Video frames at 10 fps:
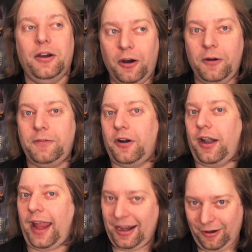
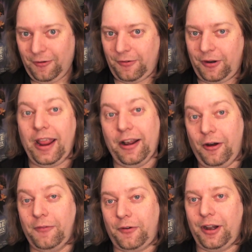over and over and
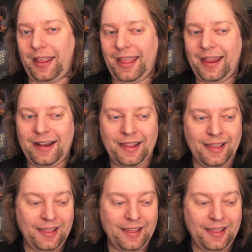over again.